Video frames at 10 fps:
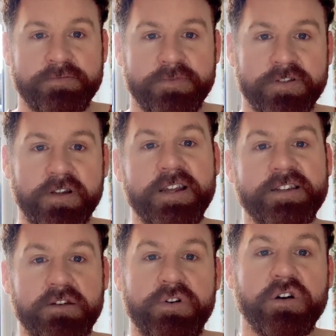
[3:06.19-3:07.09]
Because at least
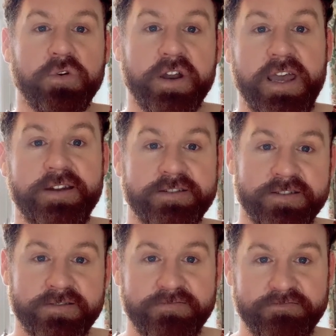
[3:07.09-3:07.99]
the real one, it ends.
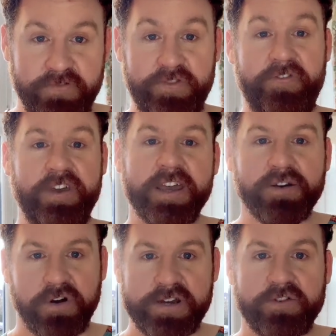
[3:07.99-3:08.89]
With the fake
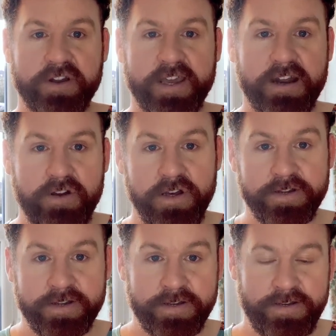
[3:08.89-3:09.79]
one, you've got to carry on.
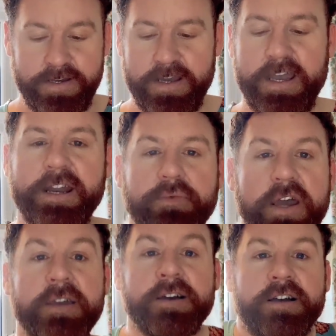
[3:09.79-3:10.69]

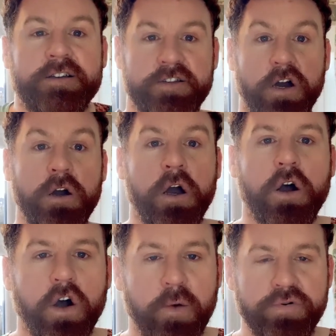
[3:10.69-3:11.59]
Anyway, so,
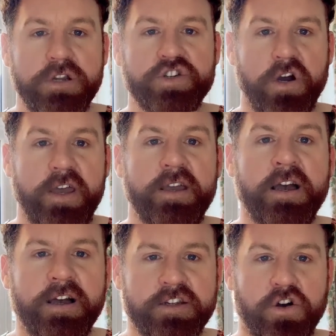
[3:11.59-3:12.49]
hope you enjoy it.
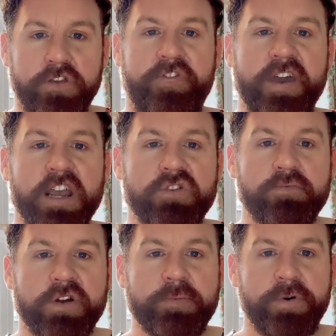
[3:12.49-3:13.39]
It's called The Fake Grim
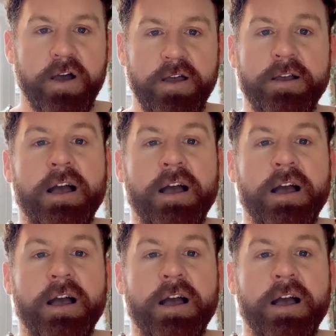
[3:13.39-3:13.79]
Reaper.